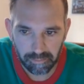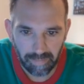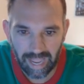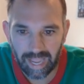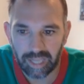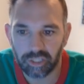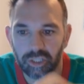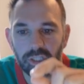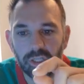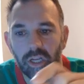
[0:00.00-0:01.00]
to
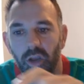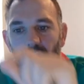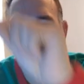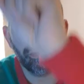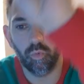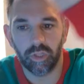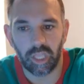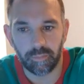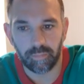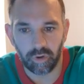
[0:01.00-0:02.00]
match
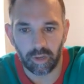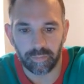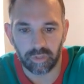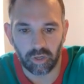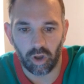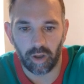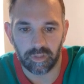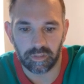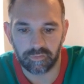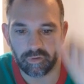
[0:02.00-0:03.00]
what they put up in the
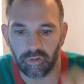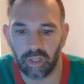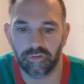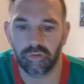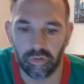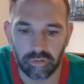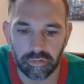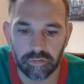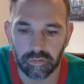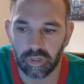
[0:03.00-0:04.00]
comments for
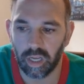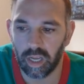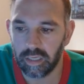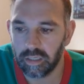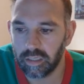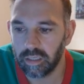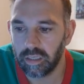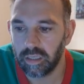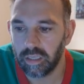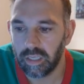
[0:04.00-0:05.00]
electrical. Okay.
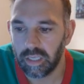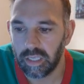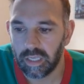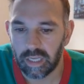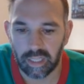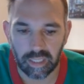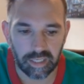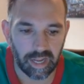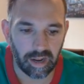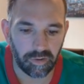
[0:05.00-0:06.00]
And
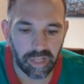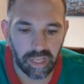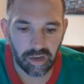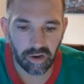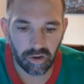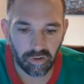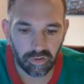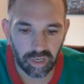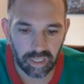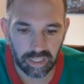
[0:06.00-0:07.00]
then down
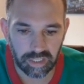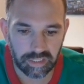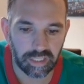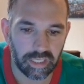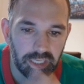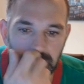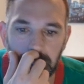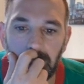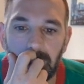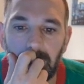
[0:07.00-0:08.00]
here is
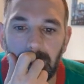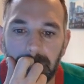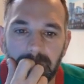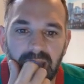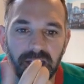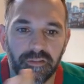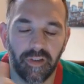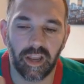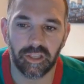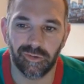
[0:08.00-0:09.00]
the
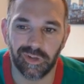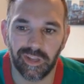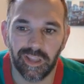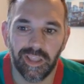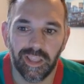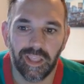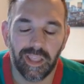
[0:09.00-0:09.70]
HVAC unit.